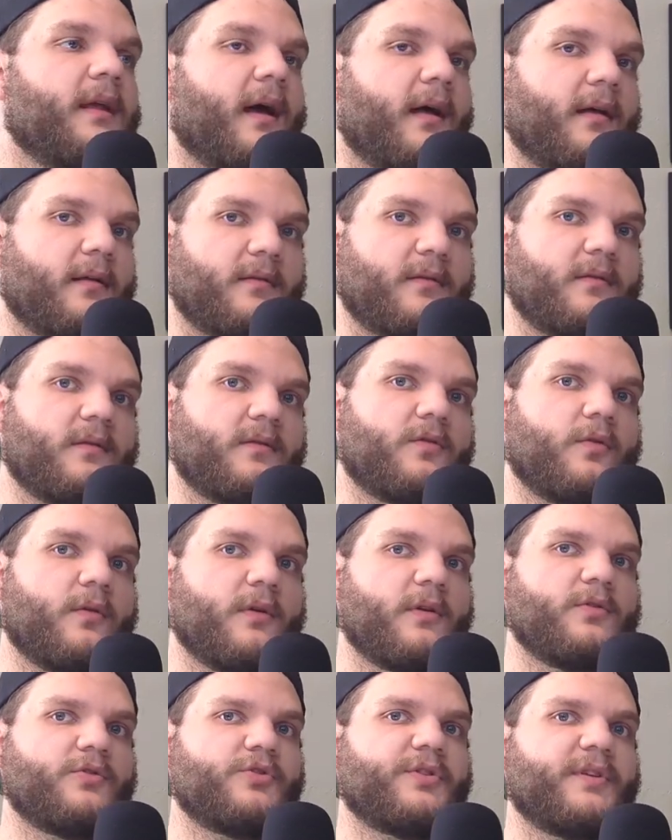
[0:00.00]
Yes. So
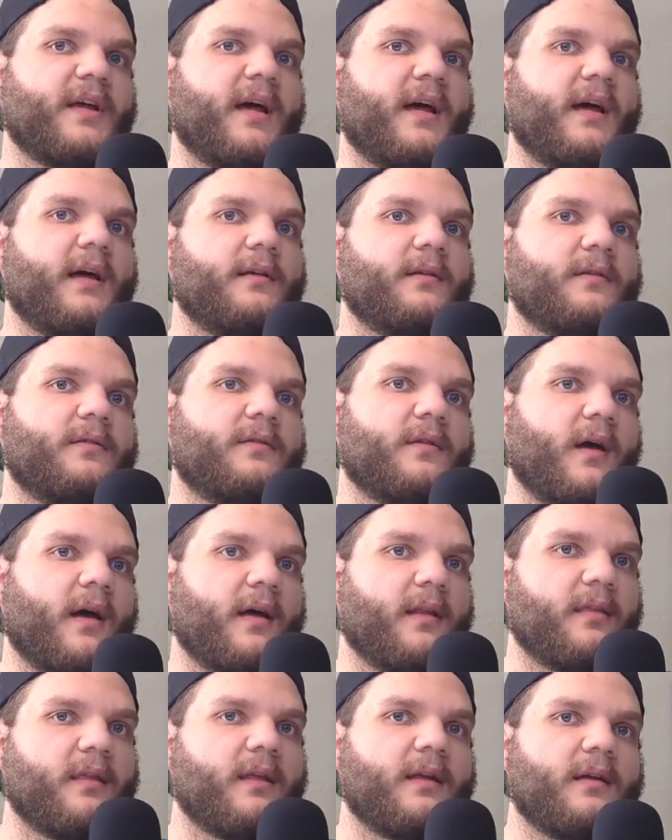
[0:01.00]
it usually has,
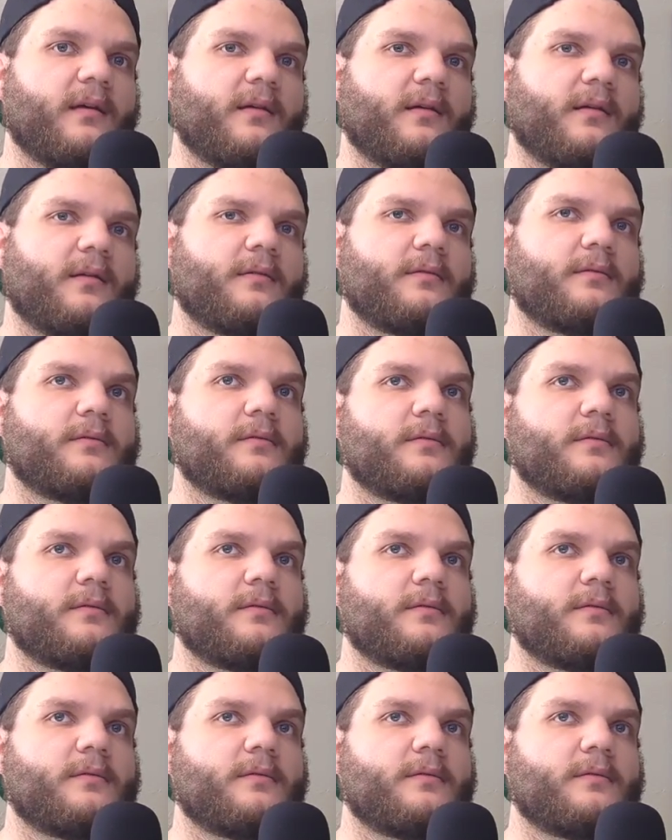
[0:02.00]
I think,